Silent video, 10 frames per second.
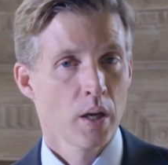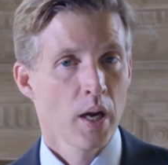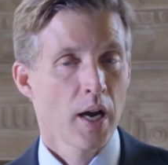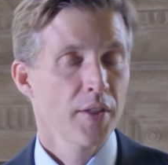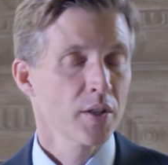
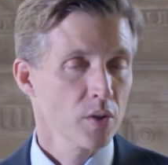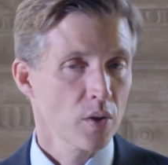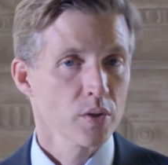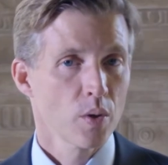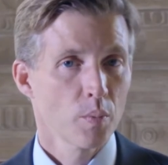I think it's
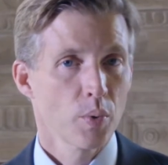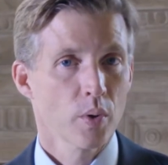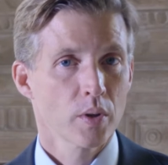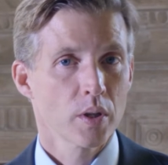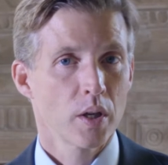also
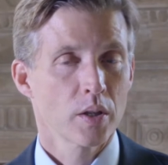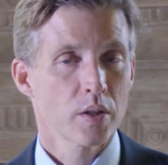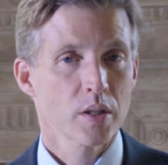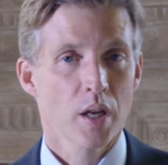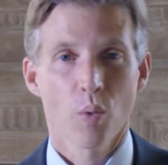important to
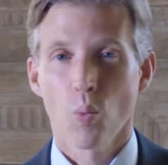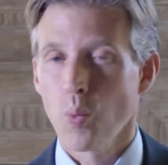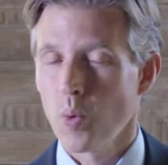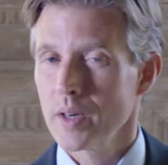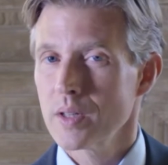
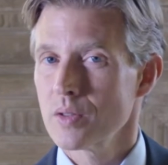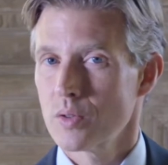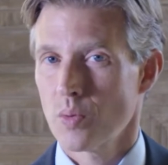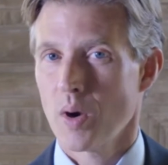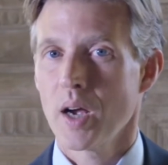understand what is
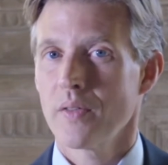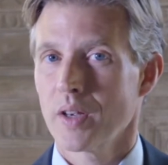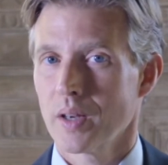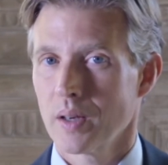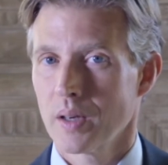
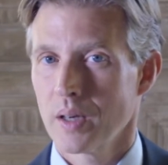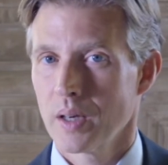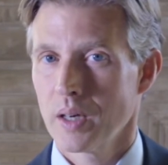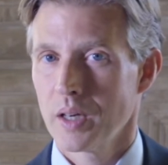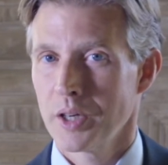driving
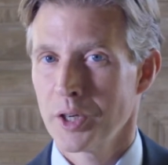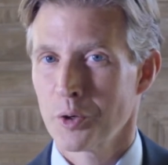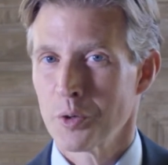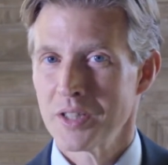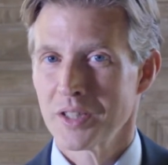
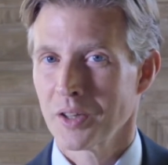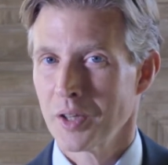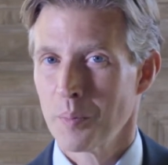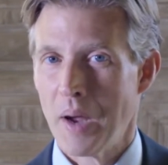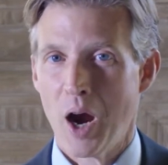
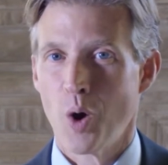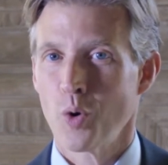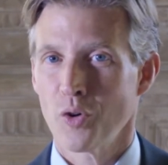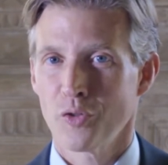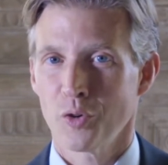increasingly
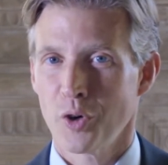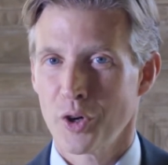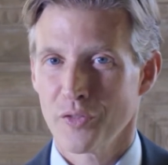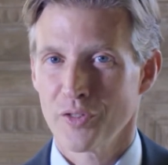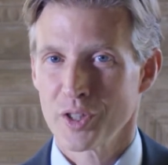powerful
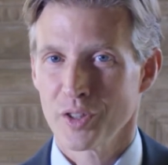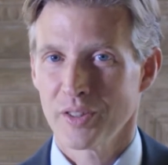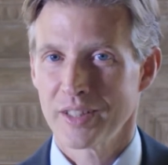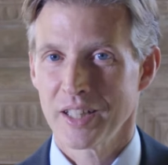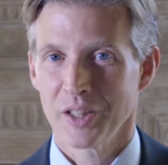artificial
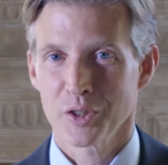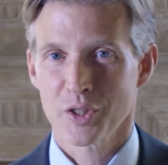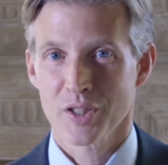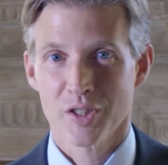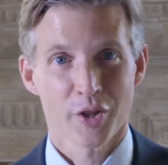
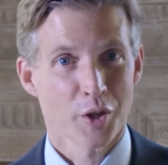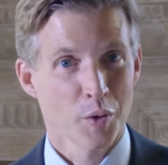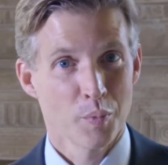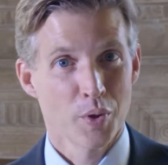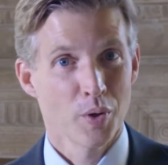intelligence and the
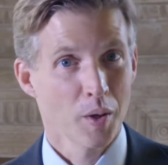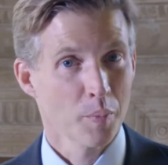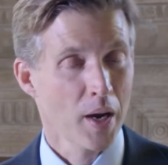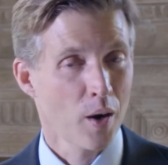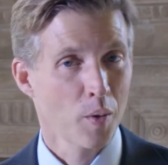computing
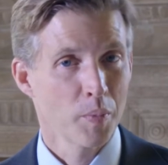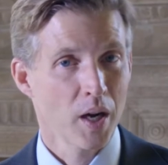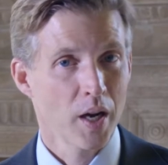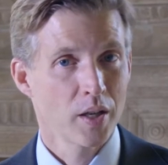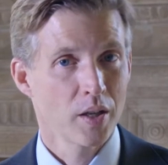power
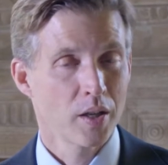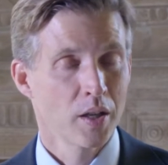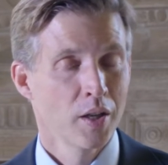behind it.